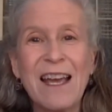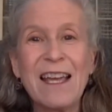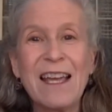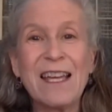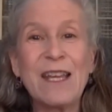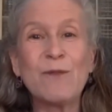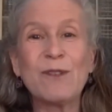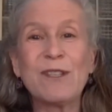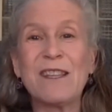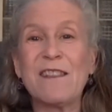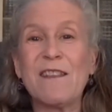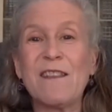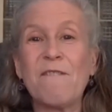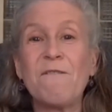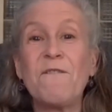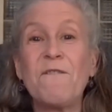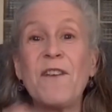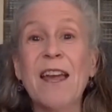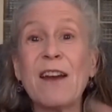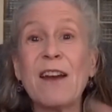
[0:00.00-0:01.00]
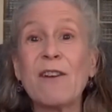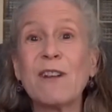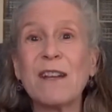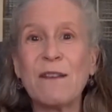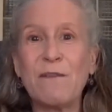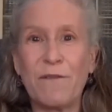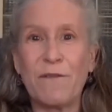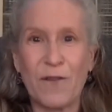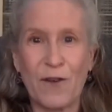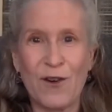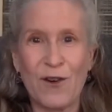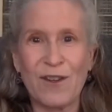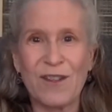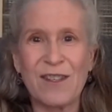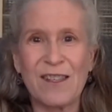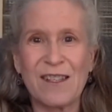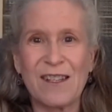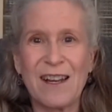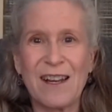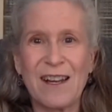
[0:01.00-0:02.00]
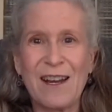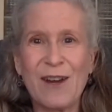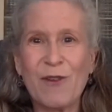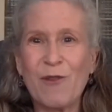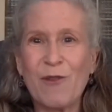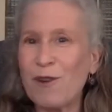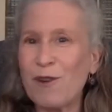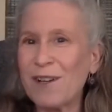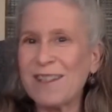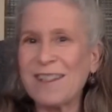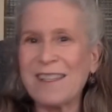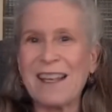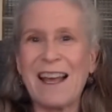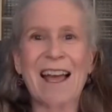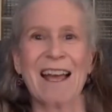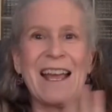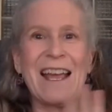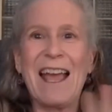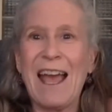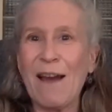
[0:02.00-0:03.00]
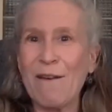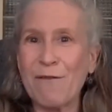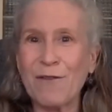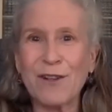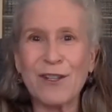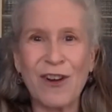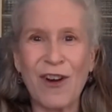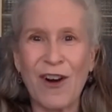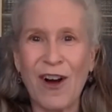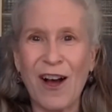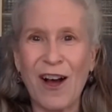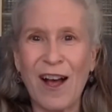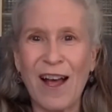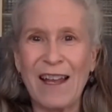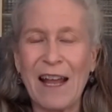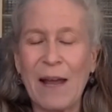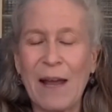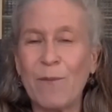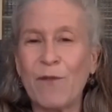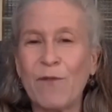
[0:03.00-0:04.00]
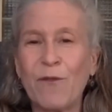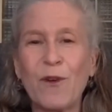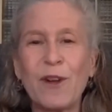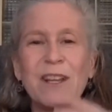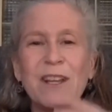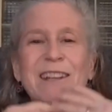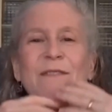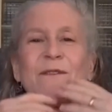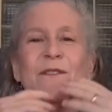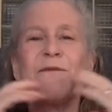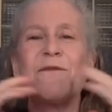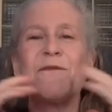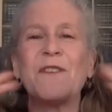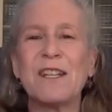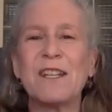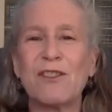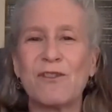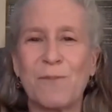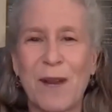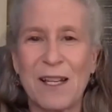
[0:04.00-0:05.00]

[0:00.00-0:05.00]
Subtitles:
He was in the very first course I ever taught, and before I could even finish my